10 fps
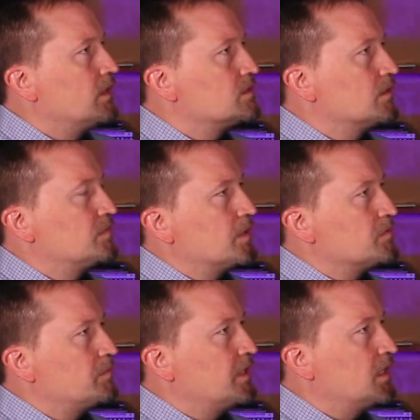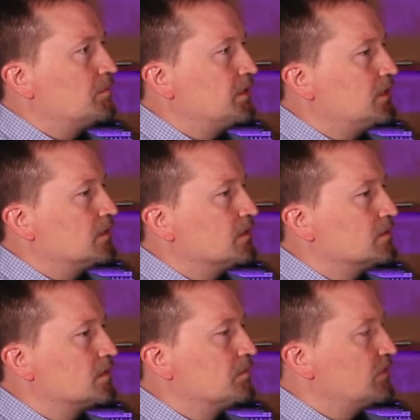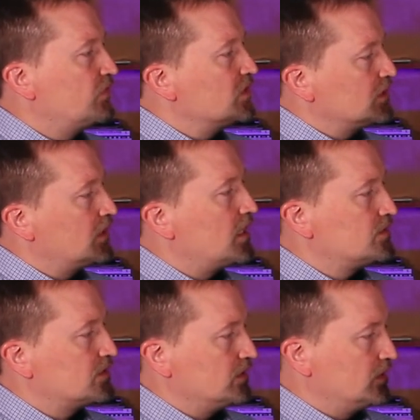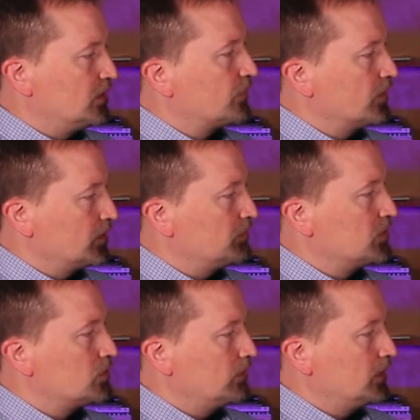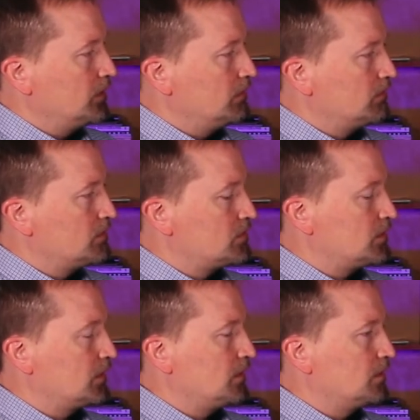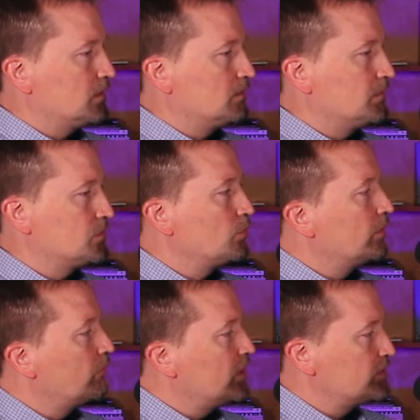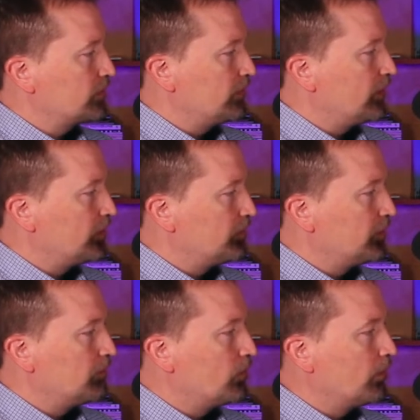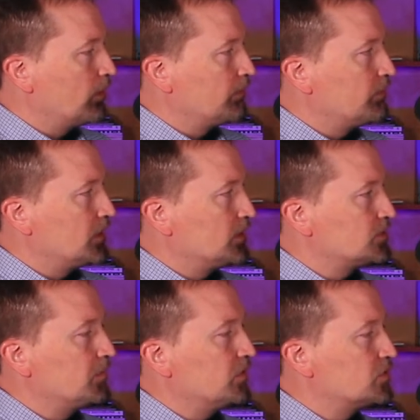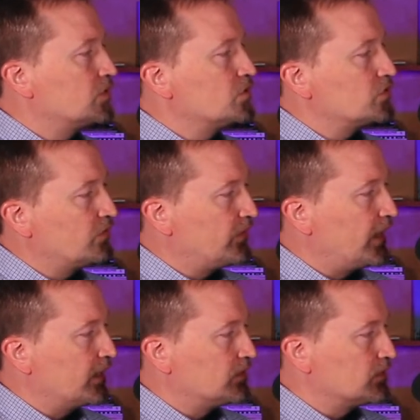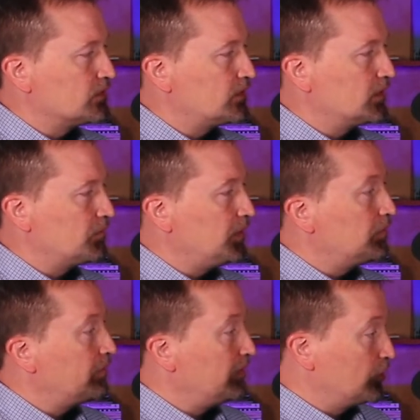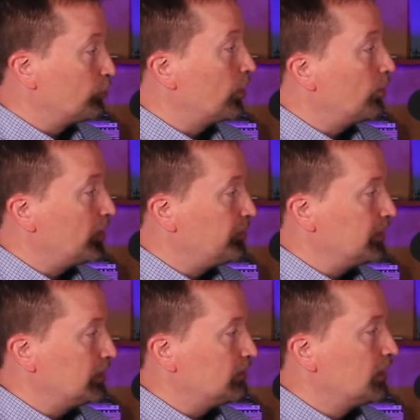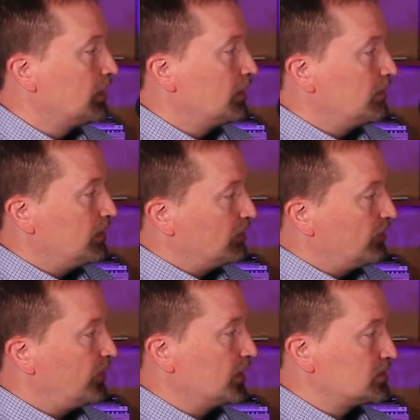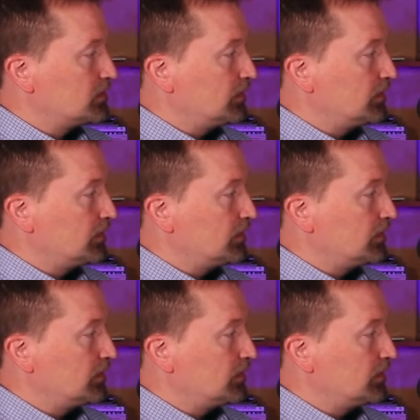it sometimes may not be something physiologically different between, say, one race or another, but more some of the social factors that people maybe grow up in that affects